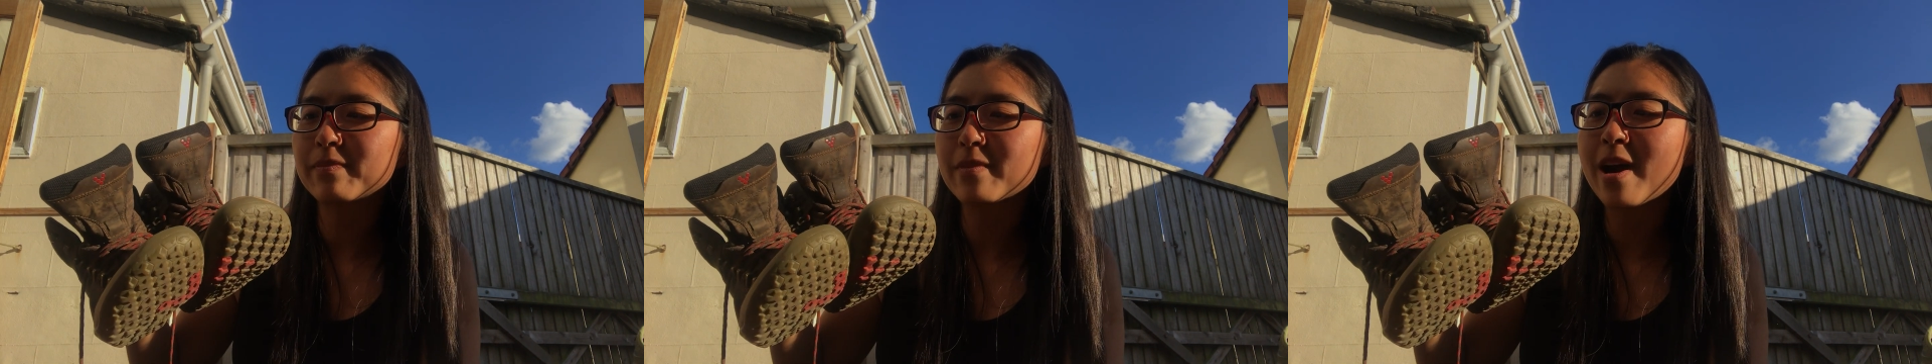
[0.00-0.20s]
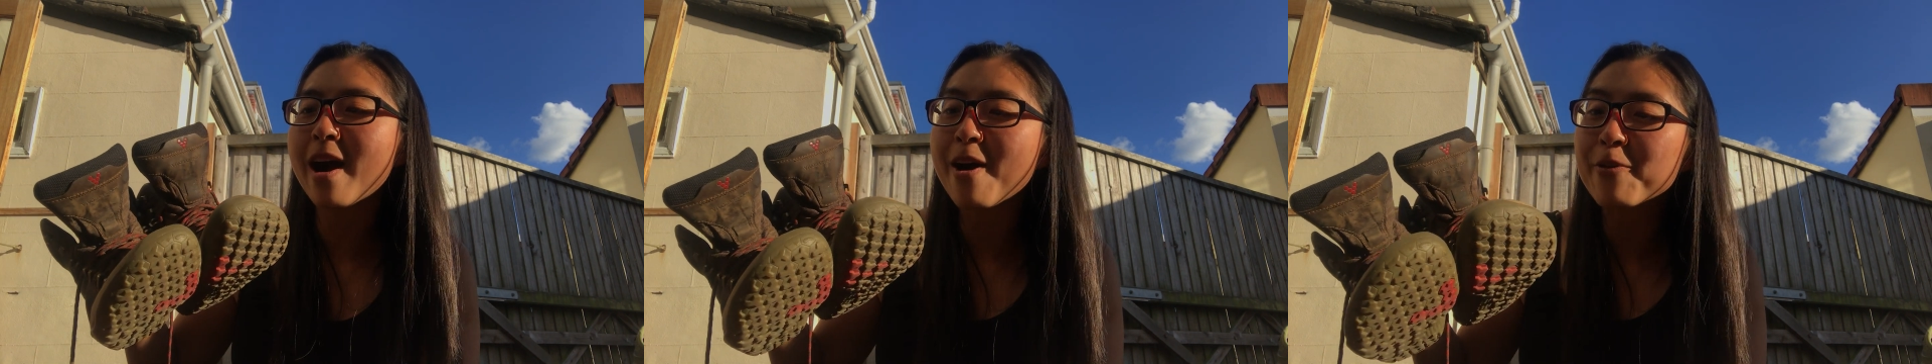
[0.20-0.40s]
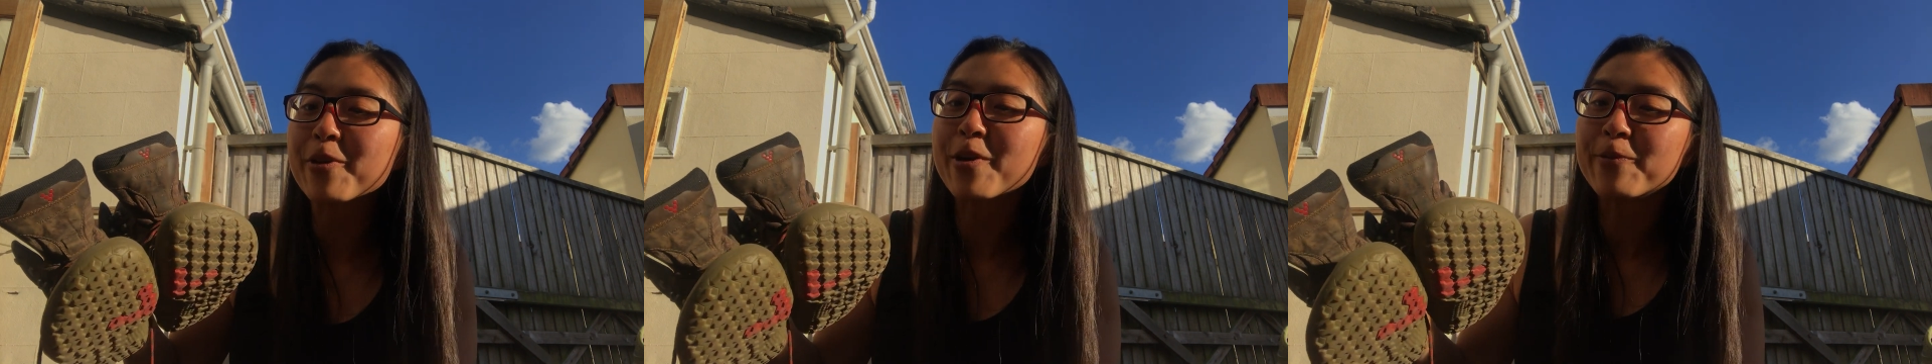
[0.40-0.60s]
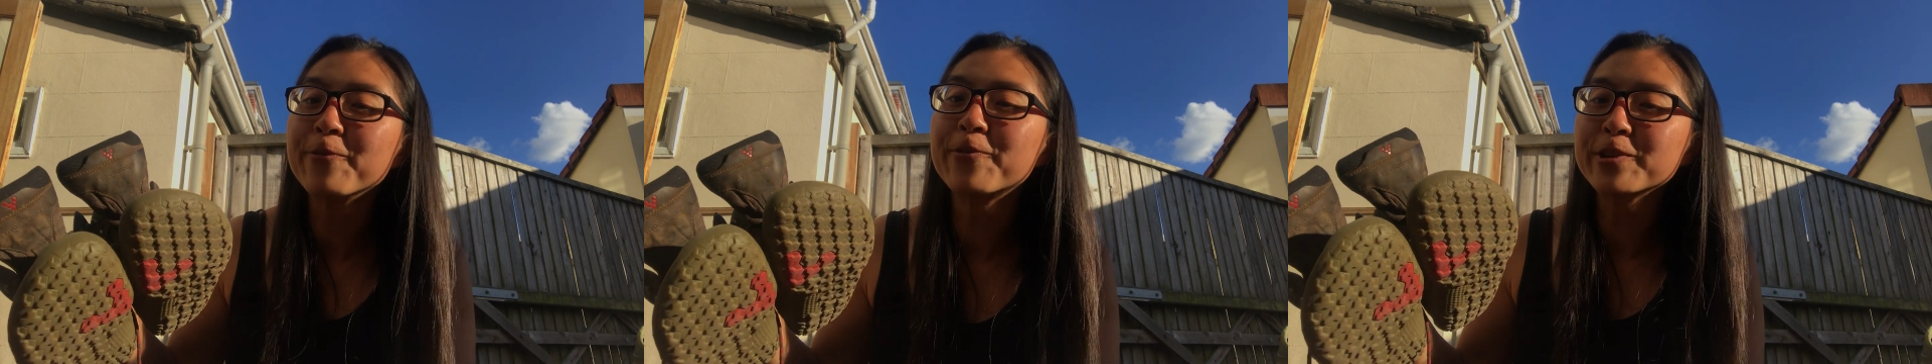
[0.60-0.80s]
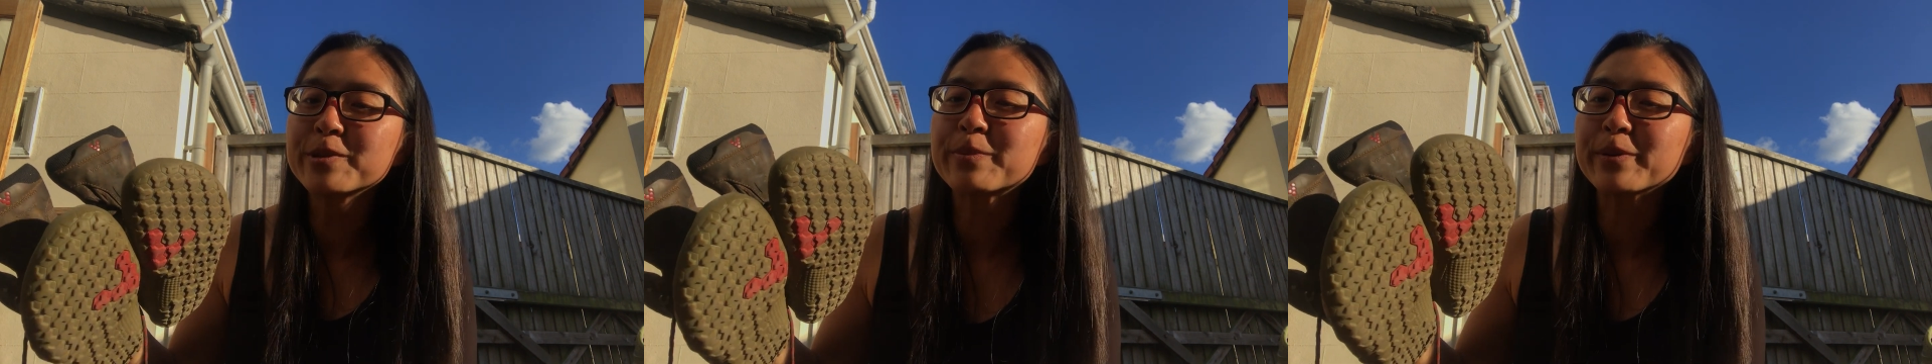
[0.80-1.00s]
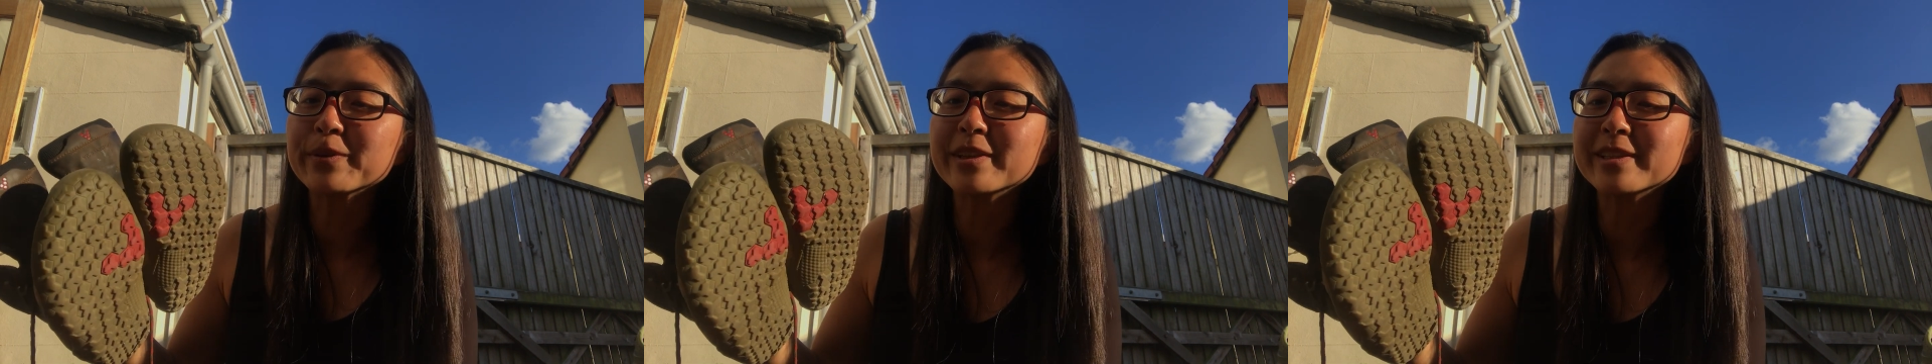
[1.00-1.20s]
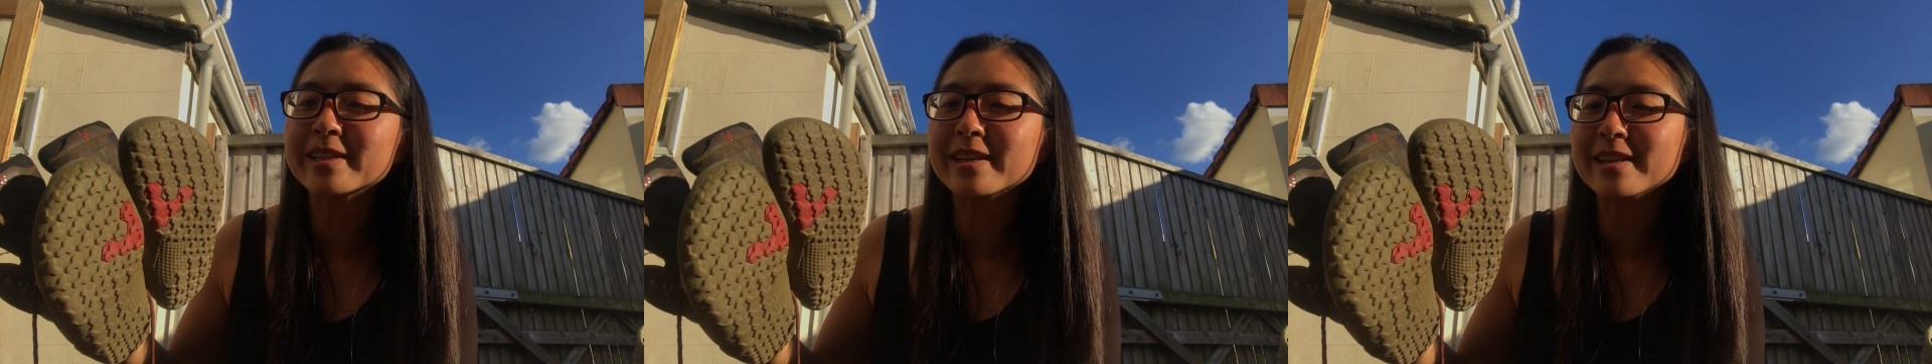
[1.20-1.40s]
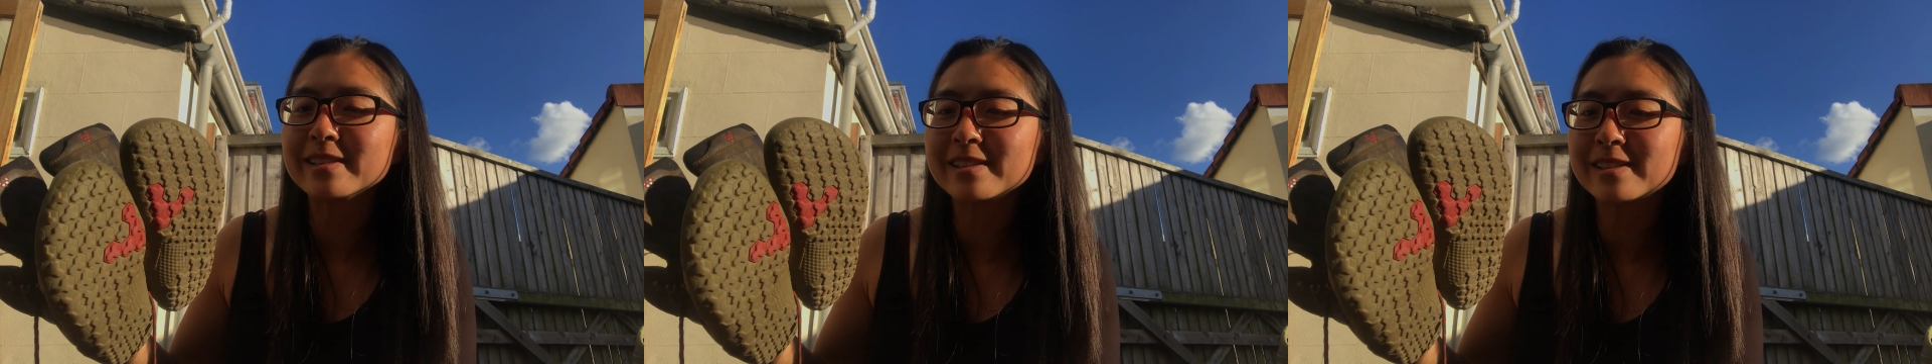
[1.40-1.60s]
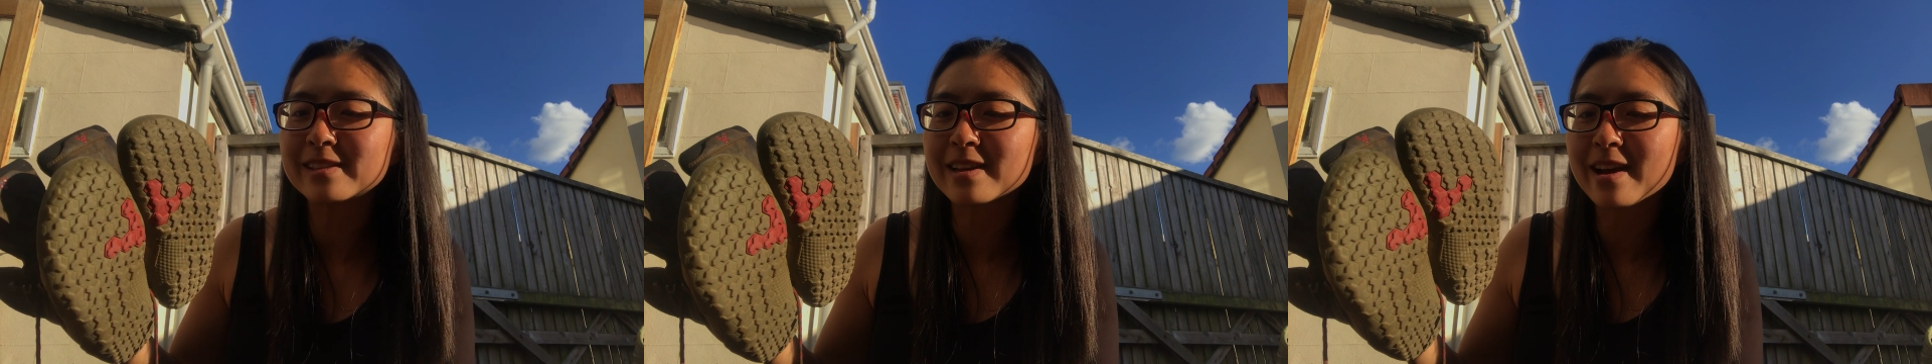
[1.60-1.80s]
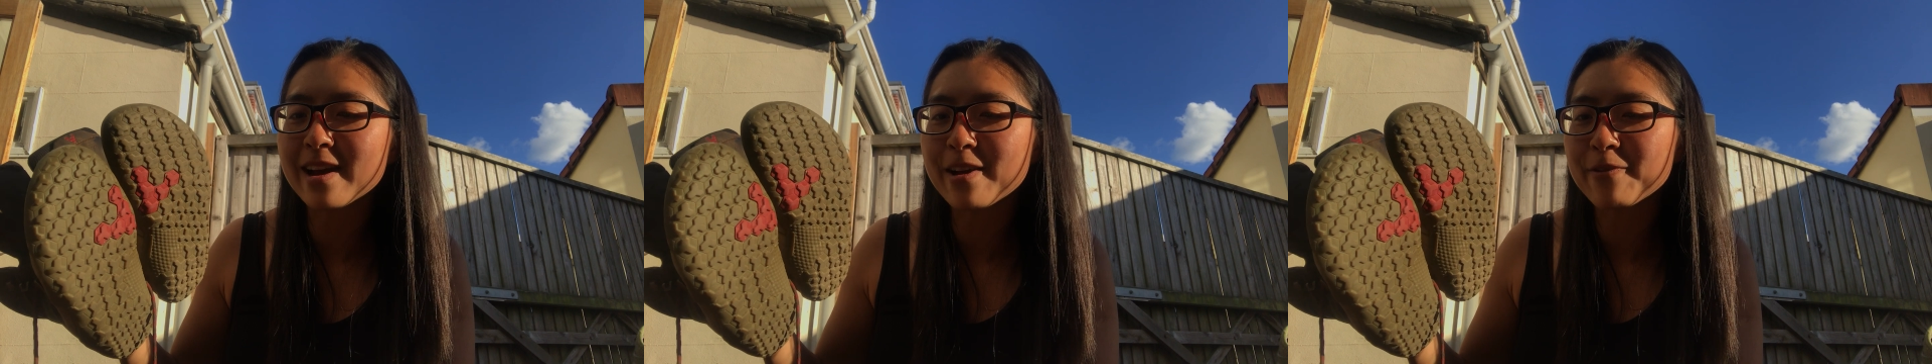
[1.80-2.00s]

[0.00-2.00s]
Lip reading: how comfortable it is